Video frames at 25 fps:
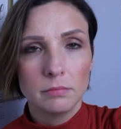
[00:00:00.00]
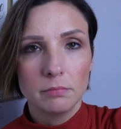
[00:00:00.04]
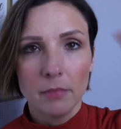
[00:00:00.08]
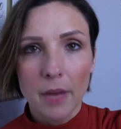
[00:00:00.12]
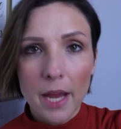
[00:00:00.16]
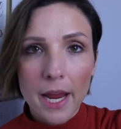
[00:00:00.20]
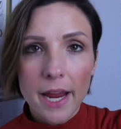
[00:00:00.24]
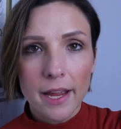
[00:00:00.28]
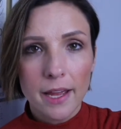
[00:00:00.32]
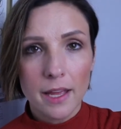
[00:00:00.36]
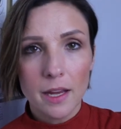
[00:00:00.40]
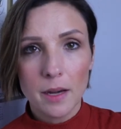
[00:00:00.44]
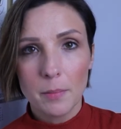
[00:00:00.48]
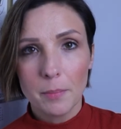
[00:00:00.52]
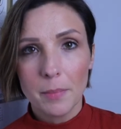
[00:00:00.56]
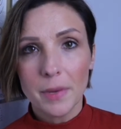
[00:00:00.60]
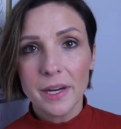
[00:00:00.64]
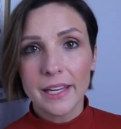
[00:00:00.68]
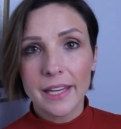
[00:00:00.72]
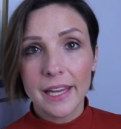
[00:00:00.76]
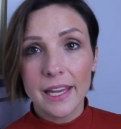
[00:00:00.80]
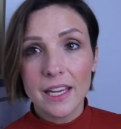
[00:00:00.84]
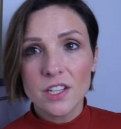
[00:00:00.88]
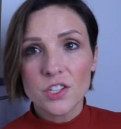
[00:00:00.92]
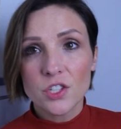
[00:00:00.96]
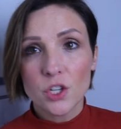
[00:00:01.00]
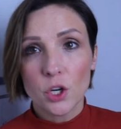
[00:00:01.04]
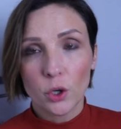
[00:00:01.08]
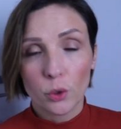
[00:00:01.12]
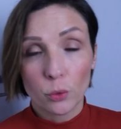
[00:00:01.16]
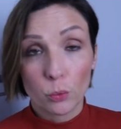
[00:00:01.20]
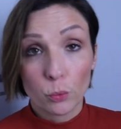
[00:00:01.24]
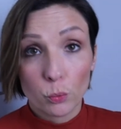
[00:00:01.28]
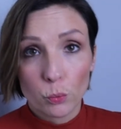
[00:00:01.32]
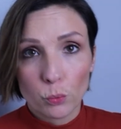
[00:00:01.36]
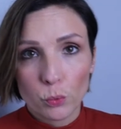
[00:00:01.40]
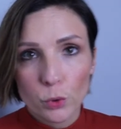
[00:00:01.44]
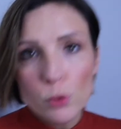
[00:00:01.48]
Man, my kids are
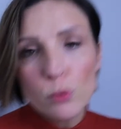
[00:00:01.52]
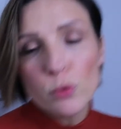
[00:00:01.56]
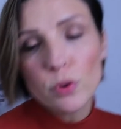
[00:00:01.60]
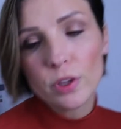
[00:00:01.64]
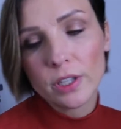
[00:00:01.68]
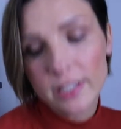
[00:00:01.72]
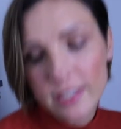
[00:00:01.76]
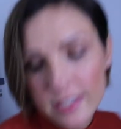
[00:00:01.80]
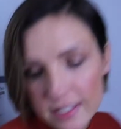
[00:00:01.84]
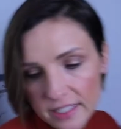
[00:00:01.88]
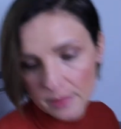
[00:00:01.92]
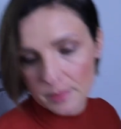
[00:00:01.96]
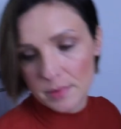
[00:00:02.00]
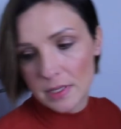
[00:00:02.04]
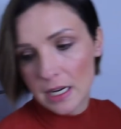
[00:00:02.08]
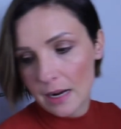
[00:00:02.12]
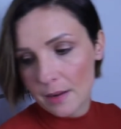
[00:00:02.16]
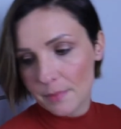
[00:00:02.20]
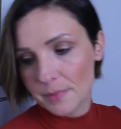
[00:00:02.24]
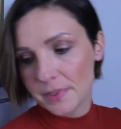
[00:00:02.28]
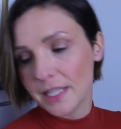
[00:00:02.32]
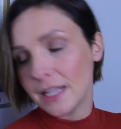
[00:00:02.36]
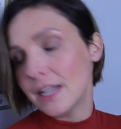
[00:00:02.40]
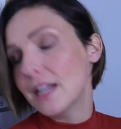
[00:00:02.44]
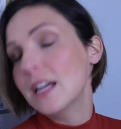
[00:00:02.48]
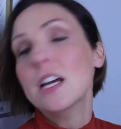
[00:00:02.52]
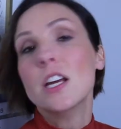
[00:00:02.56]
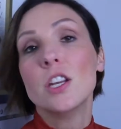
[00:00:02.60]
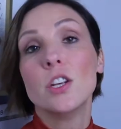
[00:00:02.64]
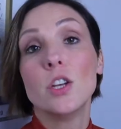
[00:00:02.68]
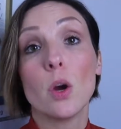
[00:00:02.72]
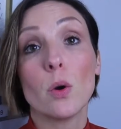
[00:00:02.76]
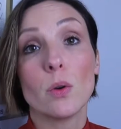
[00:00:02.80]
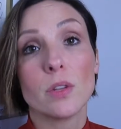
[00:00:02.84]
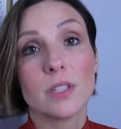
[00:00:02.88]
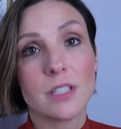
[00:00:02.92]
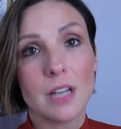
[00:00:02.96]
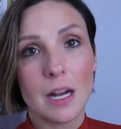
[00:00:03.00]
ruthless sometimes.
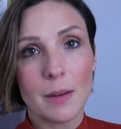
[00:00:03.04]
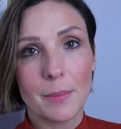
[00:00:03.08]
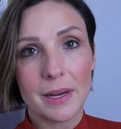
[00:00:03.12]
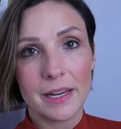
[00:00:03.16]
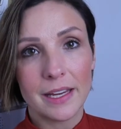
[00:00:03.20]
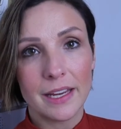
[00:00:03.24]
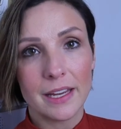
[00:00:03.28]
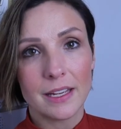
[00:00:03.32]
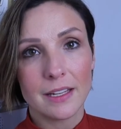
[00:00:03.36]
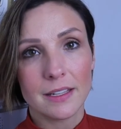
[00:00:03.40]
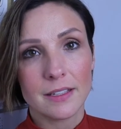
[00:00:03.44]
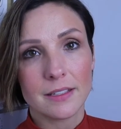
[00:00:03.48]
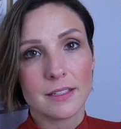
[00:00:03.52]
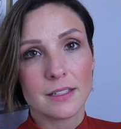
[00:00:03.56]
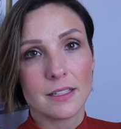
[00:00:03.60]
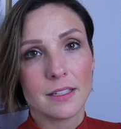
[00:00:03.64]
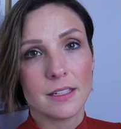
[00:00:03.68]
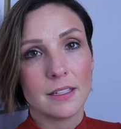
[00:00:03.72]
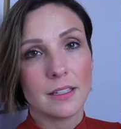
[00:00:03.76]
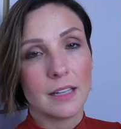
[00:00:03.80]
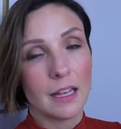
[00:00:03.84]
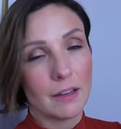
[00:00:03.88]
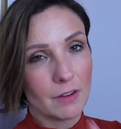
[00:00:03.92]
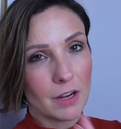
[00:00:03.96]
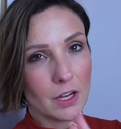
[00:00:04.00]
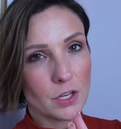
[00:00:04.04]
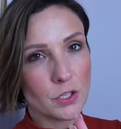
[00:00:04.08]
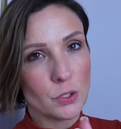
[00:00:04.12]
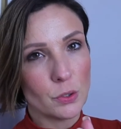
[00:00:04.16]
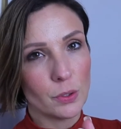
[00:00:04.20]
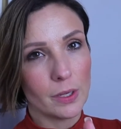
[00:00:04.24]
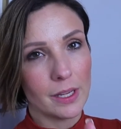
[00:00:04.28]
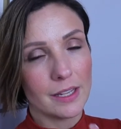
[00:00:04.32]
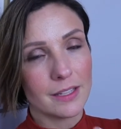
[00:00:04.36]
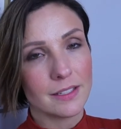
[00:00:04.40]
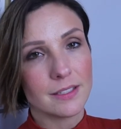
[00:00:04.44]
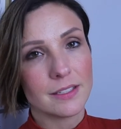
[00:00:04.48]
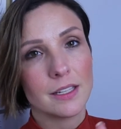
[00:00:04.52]
No, it's not my kids. I've got two
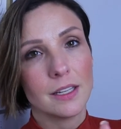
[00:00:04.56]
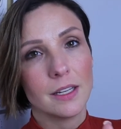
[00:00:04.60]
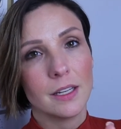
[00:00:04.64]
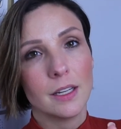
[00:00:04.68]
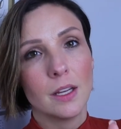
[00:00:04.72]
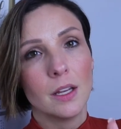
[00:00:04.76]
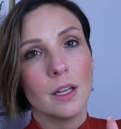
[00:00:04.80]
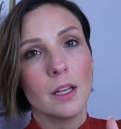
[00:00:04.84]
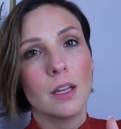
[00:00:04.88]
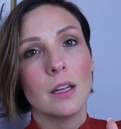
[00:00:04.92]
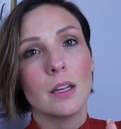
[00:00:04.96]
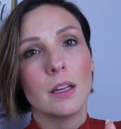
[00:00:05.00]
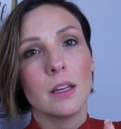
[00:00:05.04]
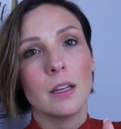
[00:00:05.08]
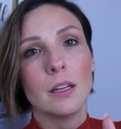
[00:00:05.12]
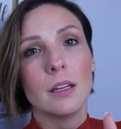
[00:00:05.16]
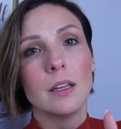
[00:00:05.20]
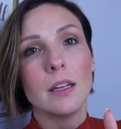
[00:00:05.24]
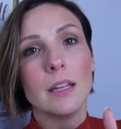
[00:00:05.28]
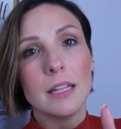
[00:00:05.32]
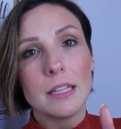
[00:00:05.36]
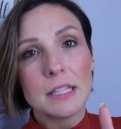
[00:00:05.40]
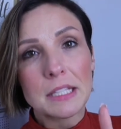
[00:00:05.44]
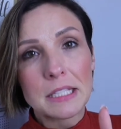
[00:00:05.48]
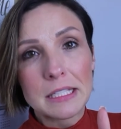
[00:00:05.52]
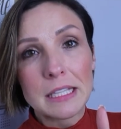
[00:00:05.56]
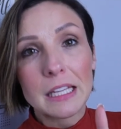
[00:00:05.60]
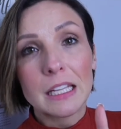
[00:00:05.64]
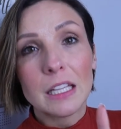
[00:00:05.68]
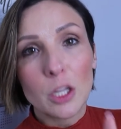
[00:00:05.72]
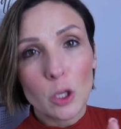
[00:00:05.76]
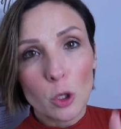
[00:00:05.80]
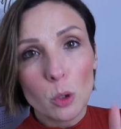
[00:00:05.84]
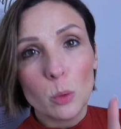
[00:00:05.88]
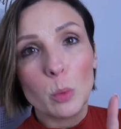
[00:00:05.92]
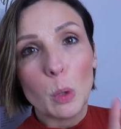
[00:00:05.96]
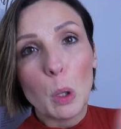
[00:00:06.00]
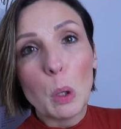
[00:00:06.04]
kids. It's the
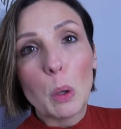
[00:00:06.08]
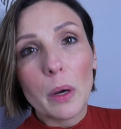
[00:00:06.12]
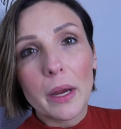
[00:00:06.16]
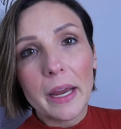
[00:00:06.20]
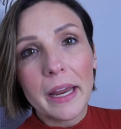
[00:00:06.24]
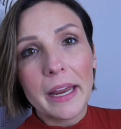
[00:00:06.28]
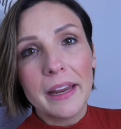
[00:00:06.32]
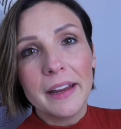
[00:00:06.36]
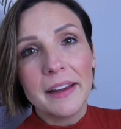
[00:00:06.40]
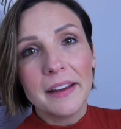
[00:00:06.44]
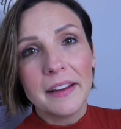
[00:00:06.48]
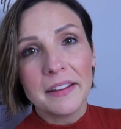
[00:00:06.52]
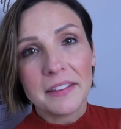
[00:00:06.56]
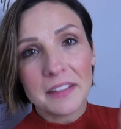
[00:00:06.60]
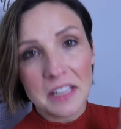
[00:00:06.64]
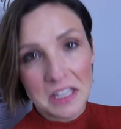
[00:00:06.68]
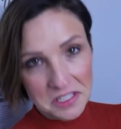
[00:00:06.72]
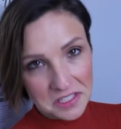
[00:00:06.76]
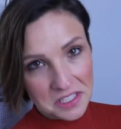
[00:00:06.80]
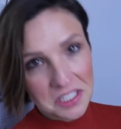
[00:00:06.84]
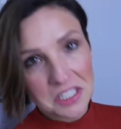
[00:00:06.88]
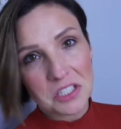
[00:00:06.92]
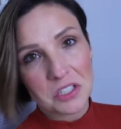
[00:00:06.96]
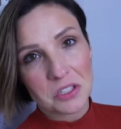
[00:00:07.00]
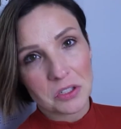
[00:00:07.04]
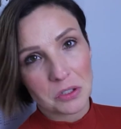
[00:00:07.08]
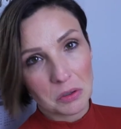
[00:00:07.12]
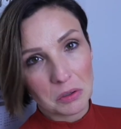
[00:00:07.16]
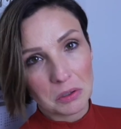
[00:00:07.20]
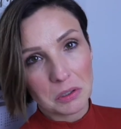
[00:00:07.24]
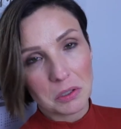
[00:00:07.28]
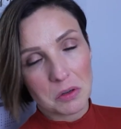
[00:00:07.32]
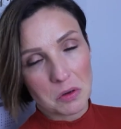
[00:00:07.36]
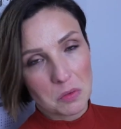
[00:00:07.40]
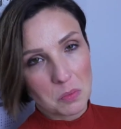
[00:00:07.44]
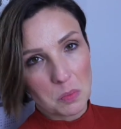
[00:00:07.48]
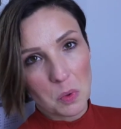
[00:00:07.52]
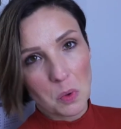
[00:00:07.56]
little boy, the six year old
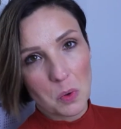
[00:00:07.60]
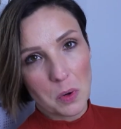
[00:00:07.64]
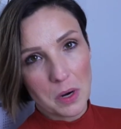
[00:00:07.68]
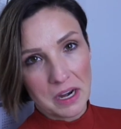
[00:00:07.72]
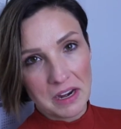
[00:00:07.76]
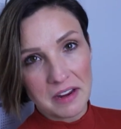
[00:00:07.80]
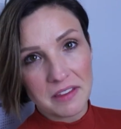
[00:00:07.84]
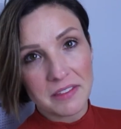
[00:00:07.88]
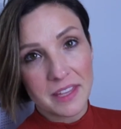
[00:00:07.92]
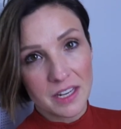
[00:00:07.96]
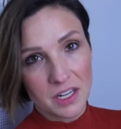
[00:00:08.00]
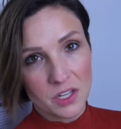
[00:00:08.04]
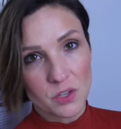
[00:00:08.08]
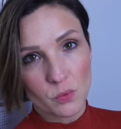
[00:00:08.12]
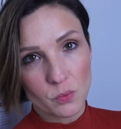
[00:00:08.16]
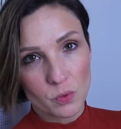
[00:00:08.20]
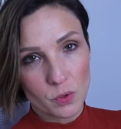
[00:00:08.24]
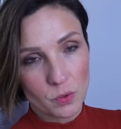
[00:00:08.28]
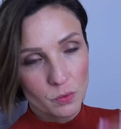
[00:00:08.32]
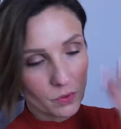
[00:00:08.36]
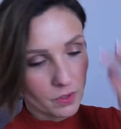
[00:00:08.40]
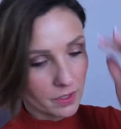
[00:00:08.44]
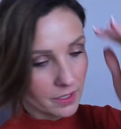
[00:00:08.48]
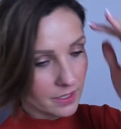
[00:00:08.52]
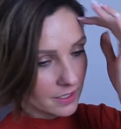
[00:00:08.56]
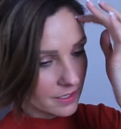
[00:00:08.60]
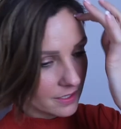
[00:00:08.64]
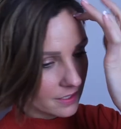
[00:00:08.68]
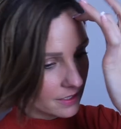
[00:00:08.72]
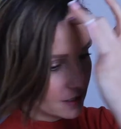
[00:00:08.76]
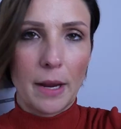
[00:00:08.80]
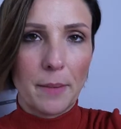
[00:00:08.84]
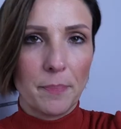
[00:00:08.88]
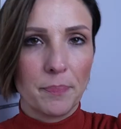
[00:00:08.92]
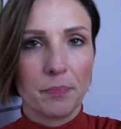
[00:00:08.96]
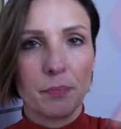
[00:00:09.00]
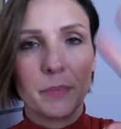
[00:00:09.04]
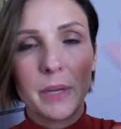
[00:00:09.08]
little boy that is ruthless.
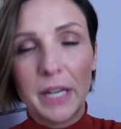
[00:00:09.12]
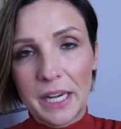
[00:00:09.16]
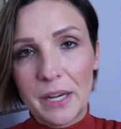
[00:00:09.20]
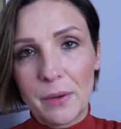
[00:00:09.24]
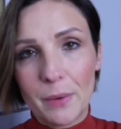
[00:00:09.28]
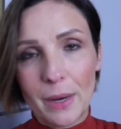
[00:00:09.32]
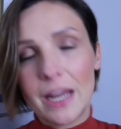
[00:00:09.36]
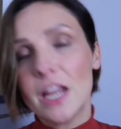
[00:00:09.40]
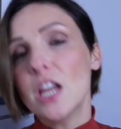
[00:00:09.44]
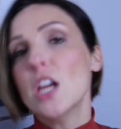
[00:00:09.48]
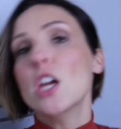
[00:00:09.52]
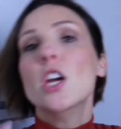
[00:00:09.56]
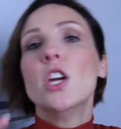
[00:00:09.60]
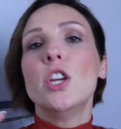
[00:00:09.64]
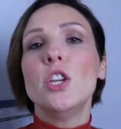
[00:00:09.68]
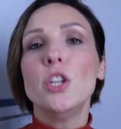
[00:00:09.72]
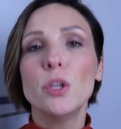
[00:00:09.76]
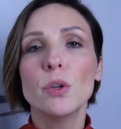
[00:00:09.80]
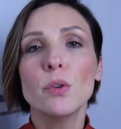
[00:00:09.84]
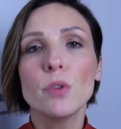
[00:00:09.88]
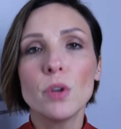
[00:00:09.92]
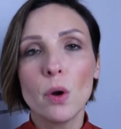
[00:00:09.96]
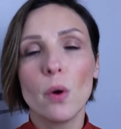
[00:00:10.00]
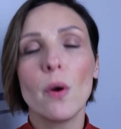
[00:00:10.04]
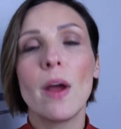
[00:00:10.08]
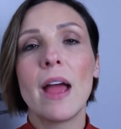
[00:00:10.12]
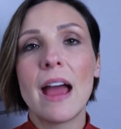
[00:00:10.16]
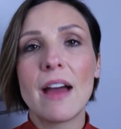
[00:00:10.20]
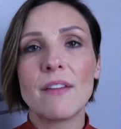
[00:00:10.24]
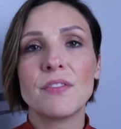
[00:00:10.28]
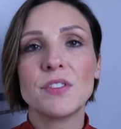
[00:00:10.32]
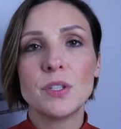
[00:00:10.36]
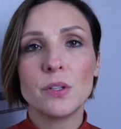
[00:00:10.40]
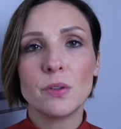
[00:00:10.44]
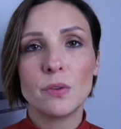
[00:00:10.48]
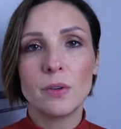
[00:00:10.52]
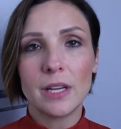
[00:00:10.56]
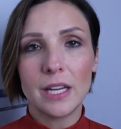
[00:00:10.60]
Okay. But anyway, you don't have
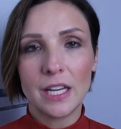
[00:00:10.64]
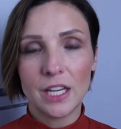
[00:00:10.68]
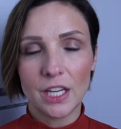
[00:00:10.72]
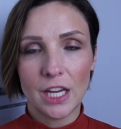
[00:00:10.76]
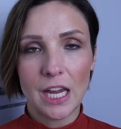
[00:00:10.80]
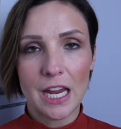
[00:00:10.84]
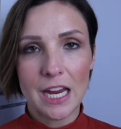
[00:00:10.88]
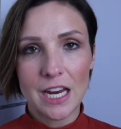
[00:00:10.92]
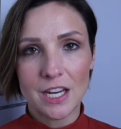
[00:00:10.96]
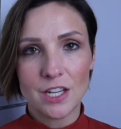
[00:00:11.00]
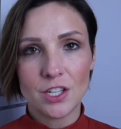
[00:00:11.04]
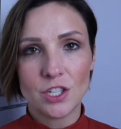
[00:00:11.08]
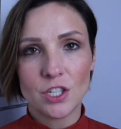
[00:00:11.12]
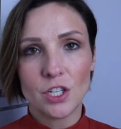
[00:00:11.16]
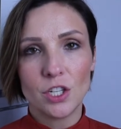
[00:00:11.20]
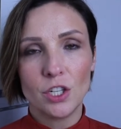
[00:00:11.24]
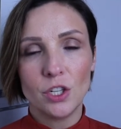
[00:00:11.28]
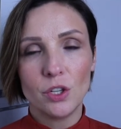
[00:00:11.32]
to engage.